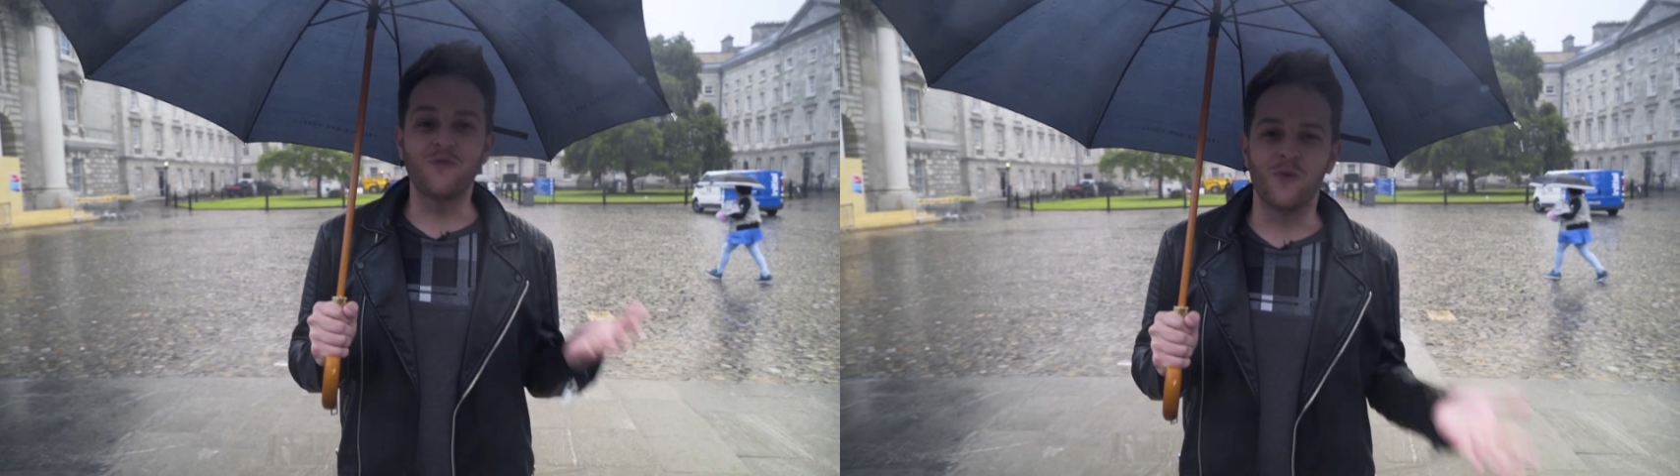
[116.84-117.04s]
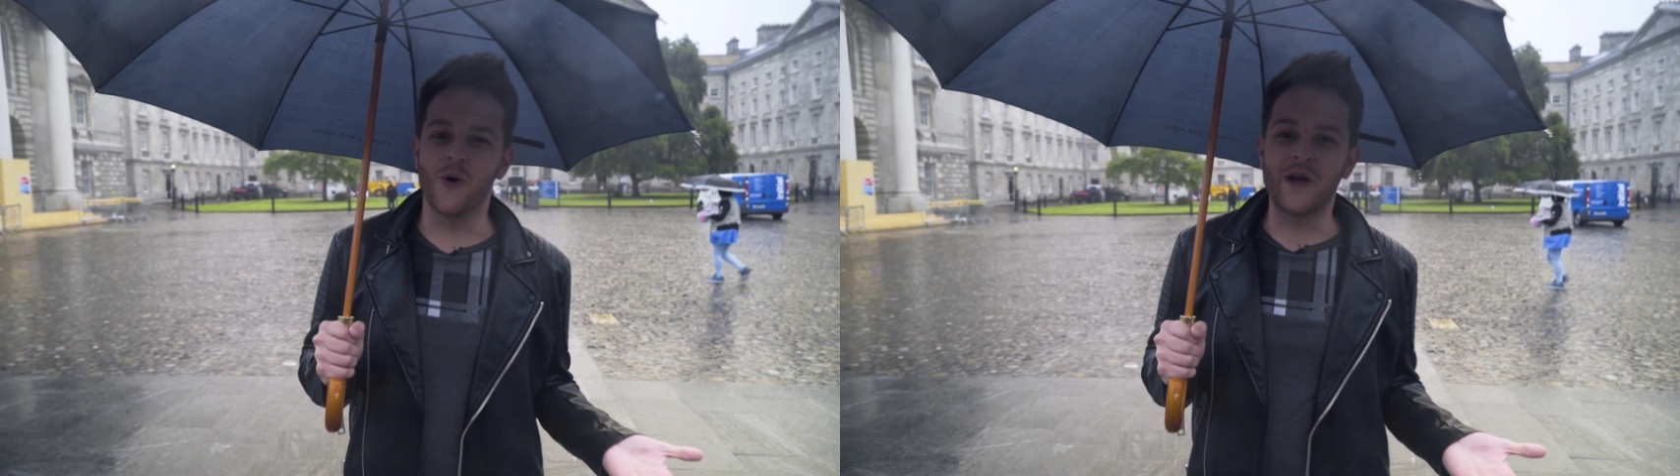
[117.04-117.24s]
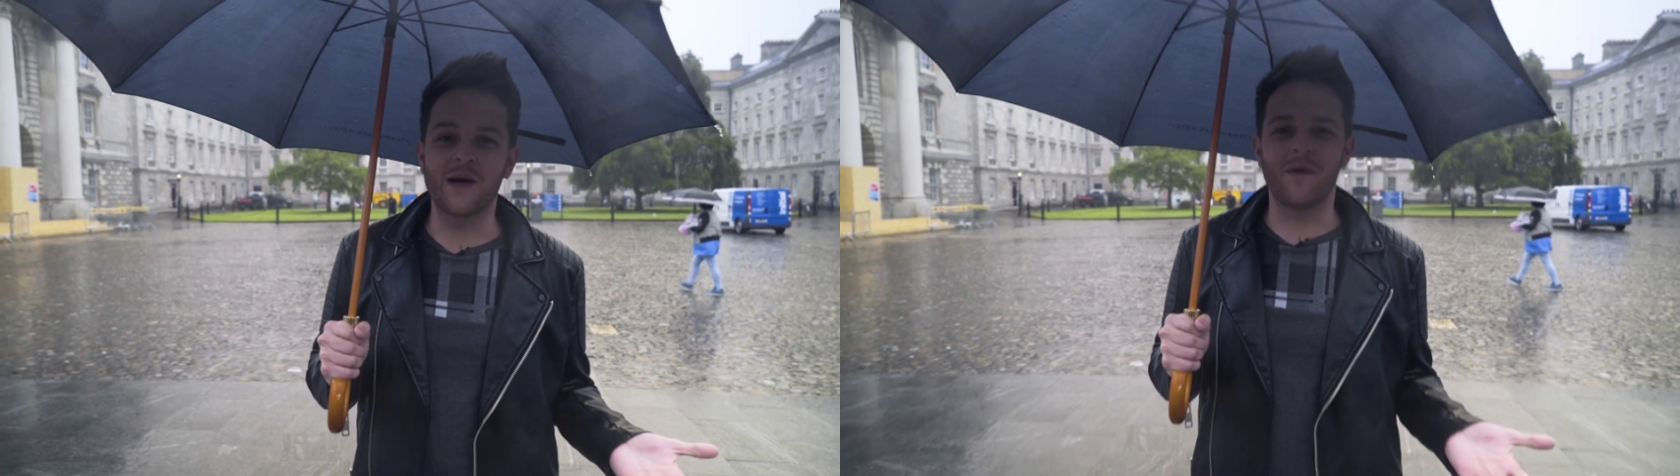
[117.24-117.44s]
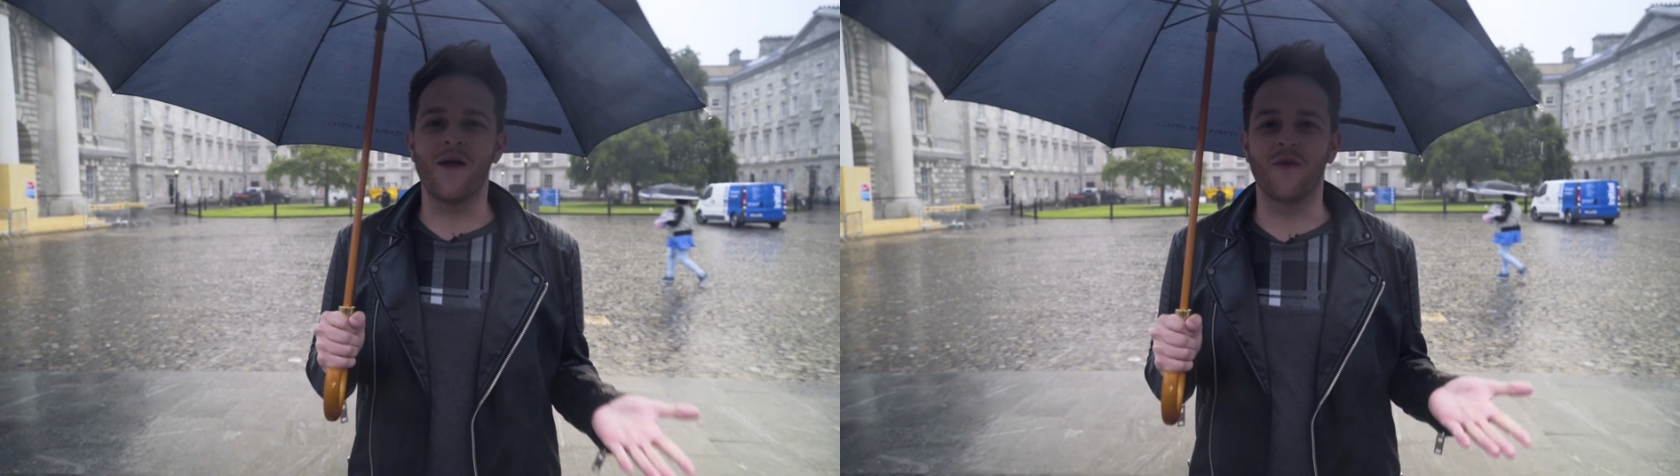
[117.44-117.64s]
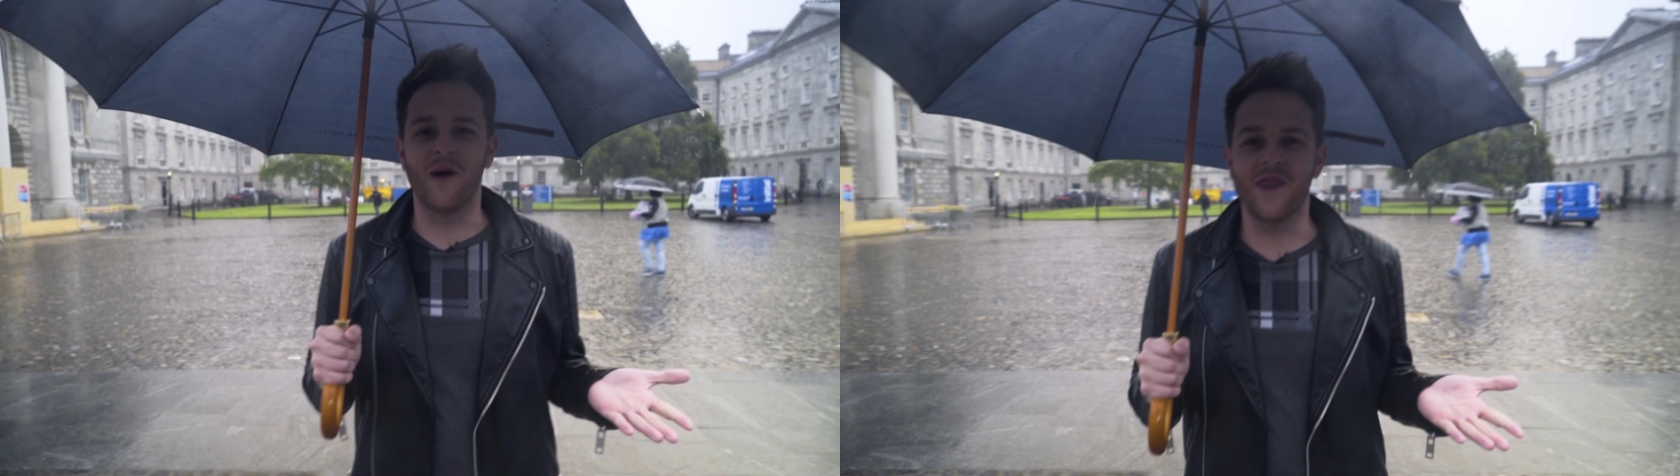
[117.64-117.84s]
of warning
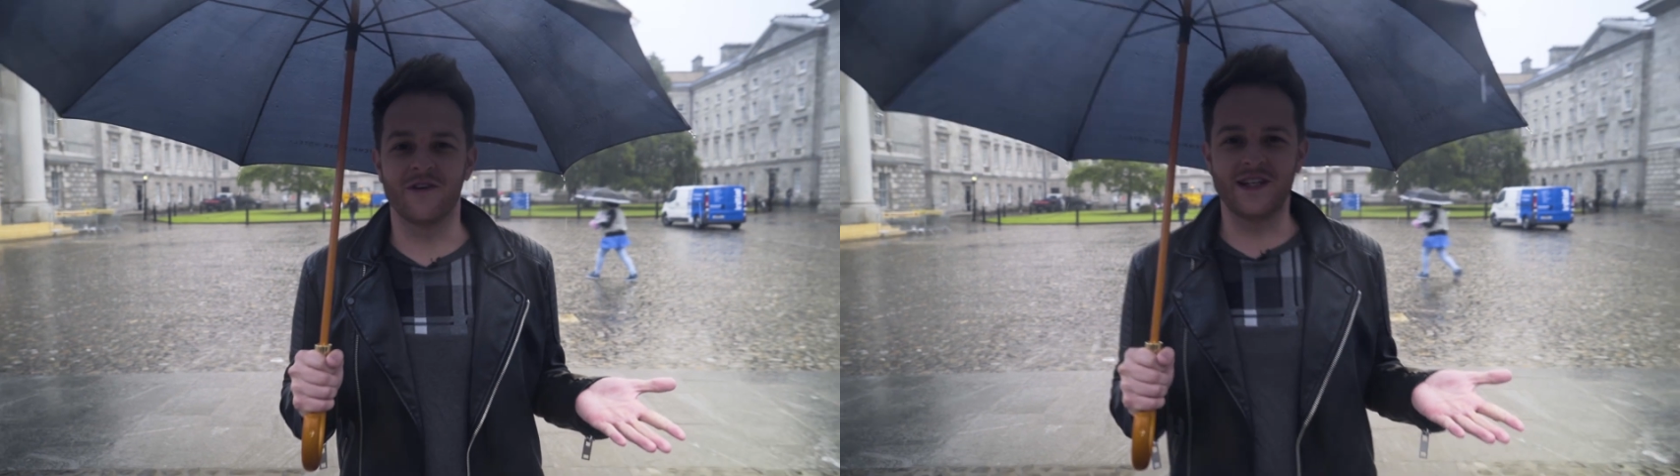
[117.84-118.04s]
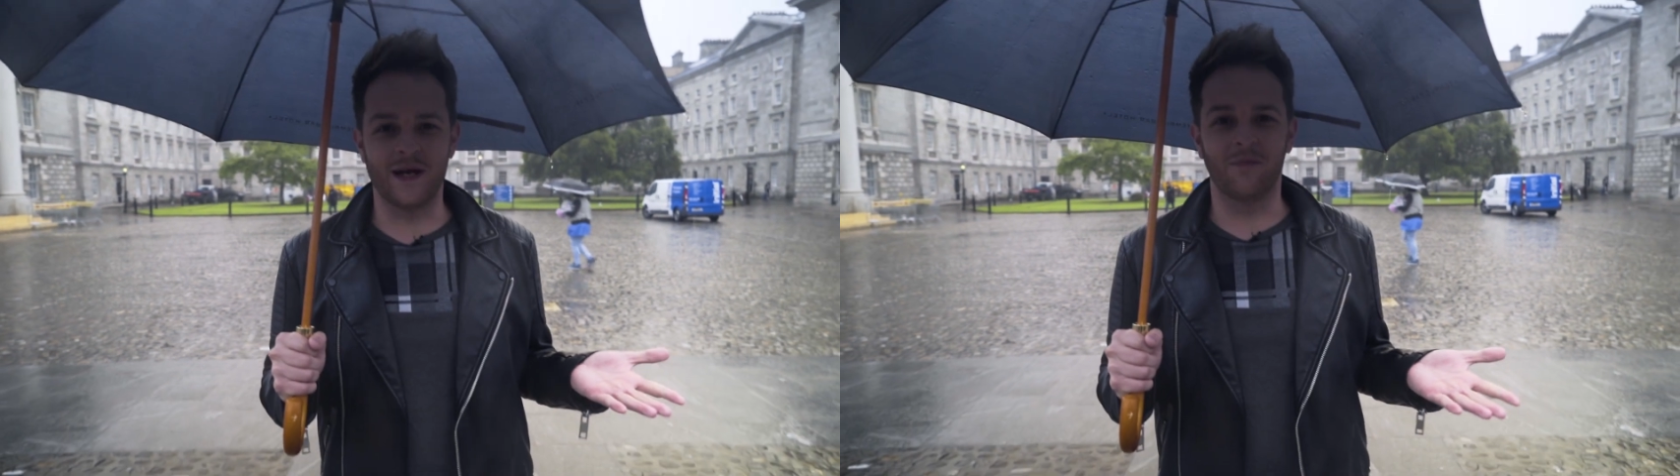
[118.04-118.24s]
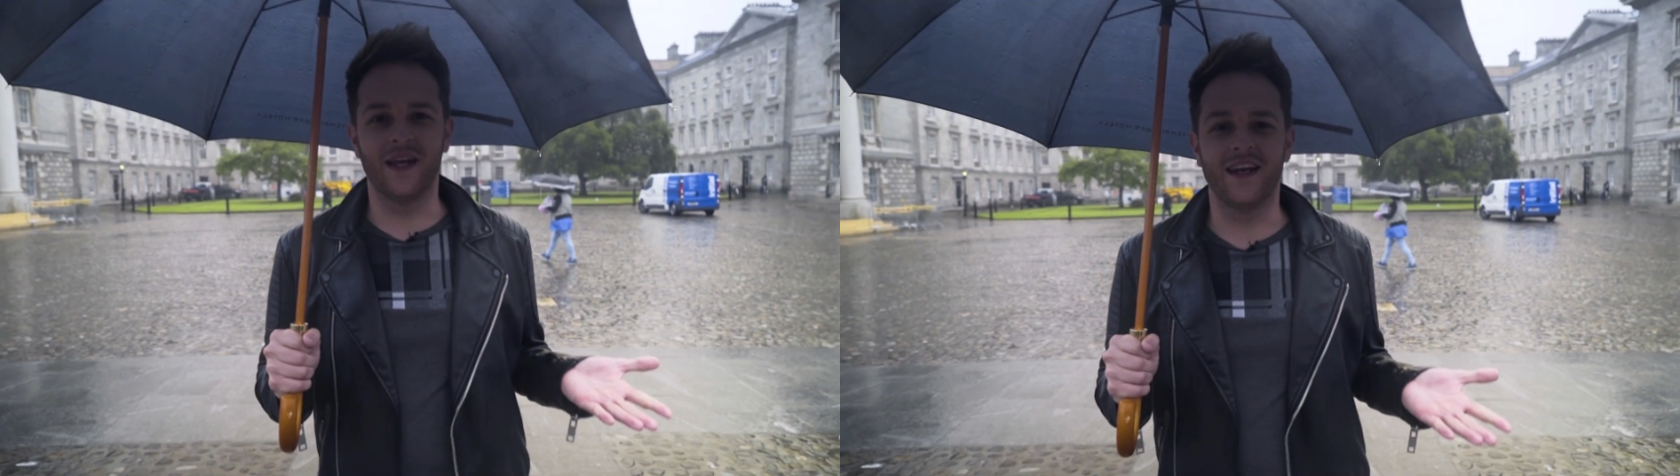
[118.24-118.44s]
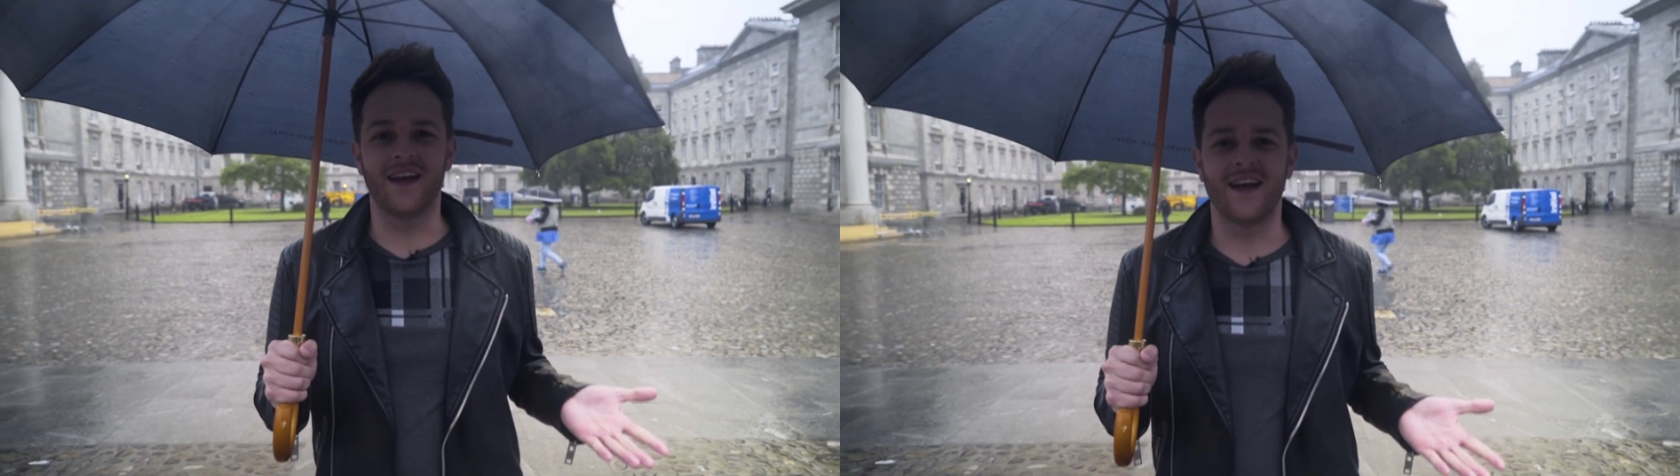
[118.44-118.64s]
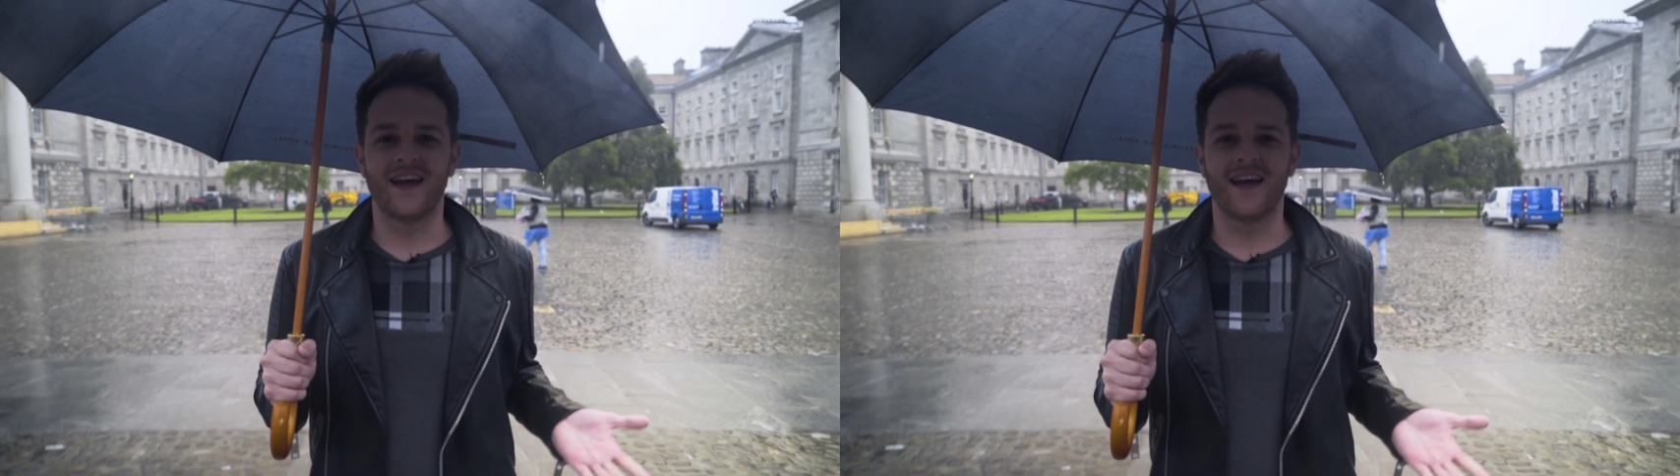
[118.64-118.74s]
about the weather in Dublin.